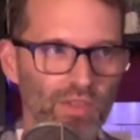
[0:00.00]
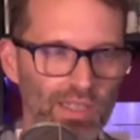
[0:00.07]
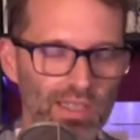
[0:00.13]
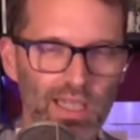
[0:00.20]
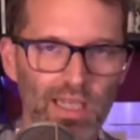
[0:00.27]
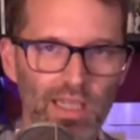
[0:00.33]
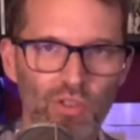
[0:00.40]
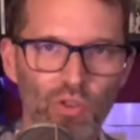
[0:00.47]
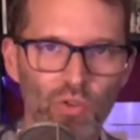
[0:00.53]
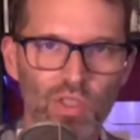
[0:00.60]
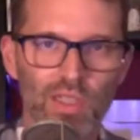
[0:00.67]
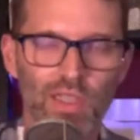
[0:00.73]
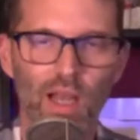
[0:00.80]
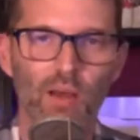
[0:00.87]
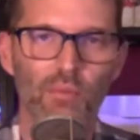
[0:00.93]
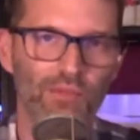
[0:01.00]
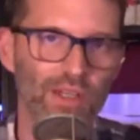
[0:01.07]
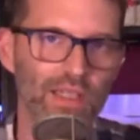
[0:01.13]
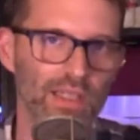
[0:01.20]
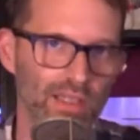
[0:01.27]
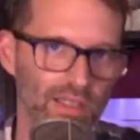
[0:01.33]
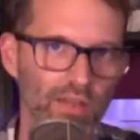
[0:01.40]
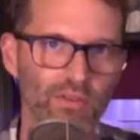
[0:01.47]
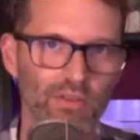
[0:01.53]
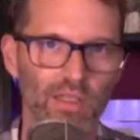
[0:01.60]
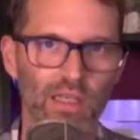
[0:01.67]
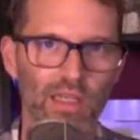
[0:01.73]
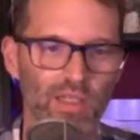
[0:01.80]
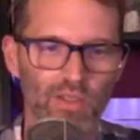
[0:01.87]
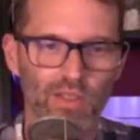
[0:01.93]
thing and use it to help fix this other thing
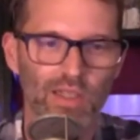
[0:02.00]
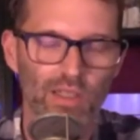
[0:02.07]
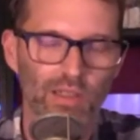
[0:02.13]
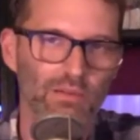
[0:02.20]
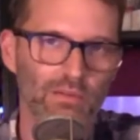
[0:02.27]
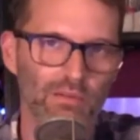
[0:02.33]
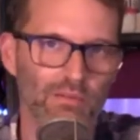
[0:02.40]
because it can,